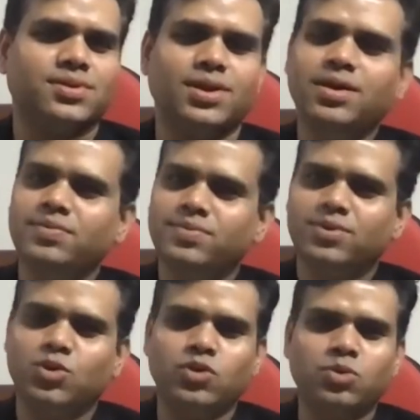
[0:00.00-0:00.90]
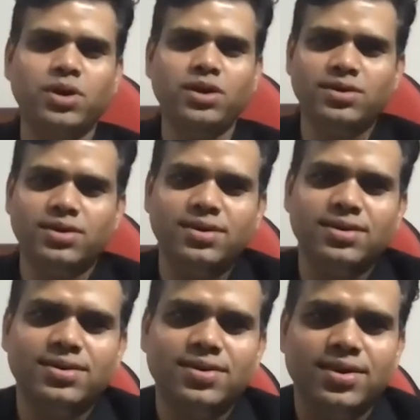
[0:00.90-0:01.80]
Yeah, you're with me?
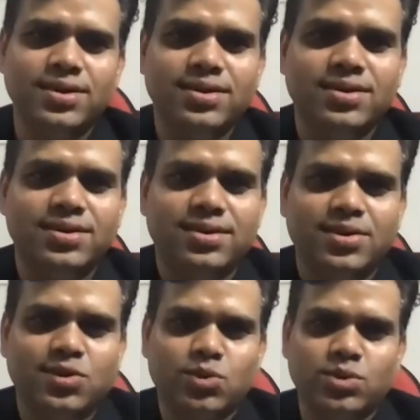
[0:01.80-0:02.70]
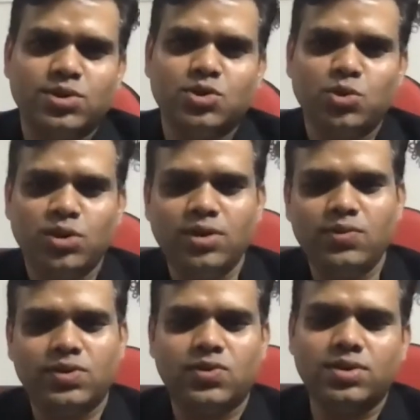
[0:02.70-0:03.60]
So a story
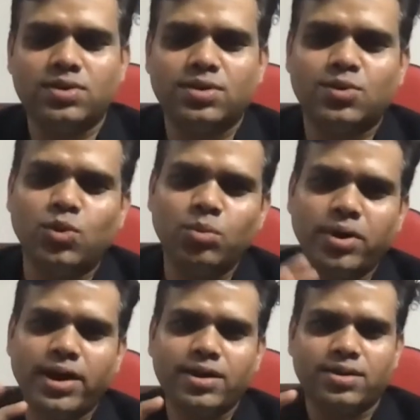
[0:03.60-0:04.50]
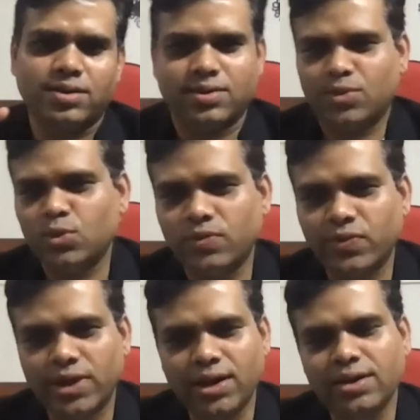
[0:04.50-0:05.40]
which is go back to the
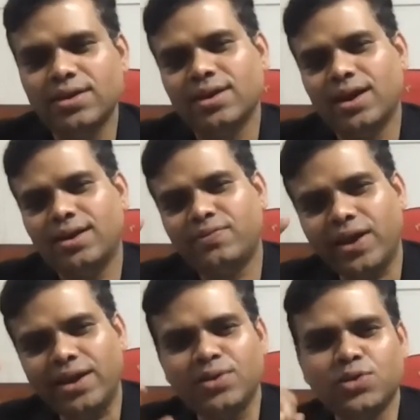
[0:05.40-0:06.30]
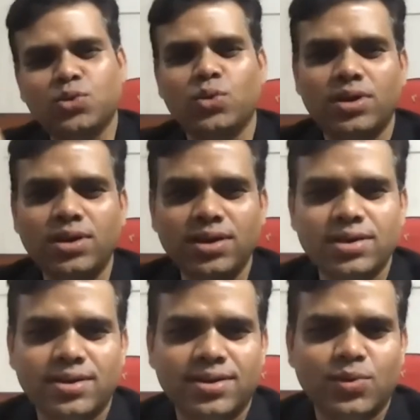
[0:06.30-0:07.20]
field and find a story
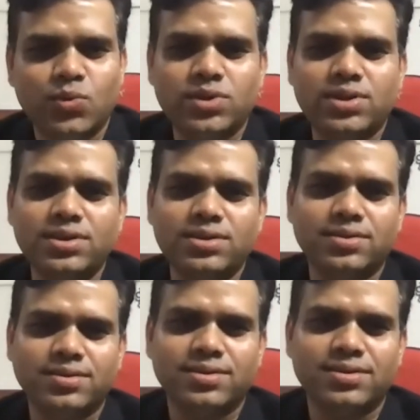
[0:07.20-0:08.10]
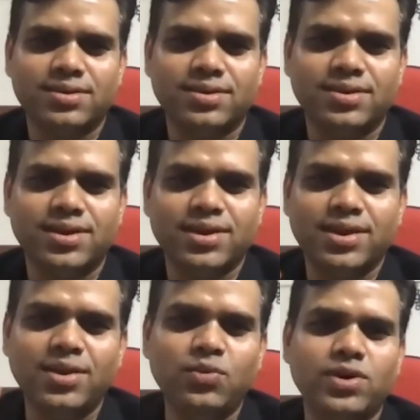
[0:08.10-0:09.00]
which is
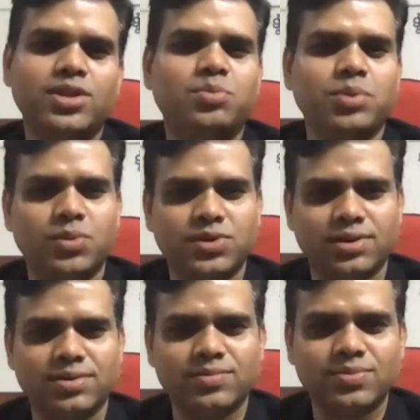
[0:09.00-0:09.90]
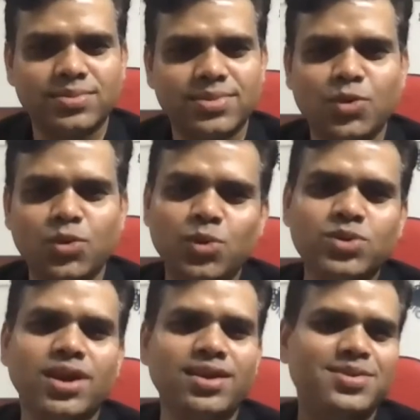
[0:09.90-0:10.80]
really worth publishing. Now, news
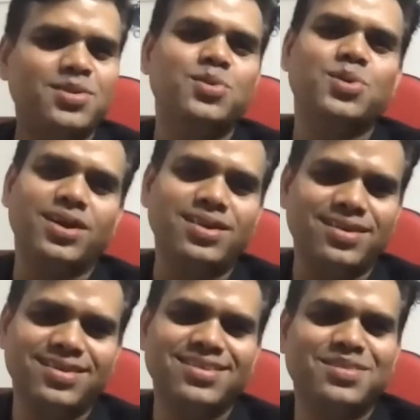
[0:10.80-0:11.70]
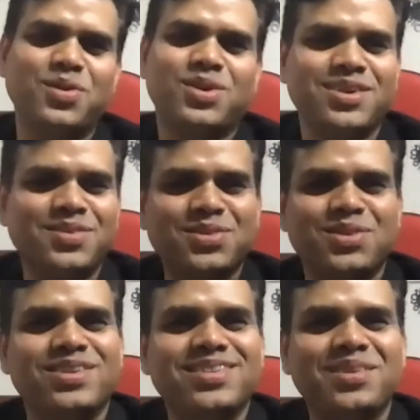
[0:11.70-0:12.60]
channels, you know, right? What kind of
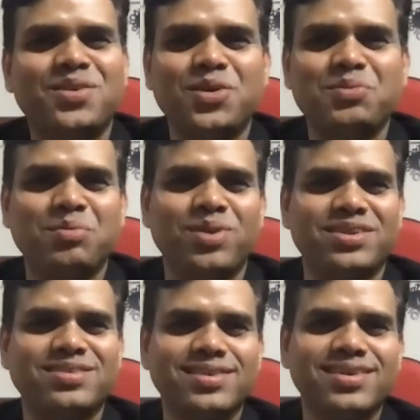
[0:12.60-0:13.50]
stories they want to publish.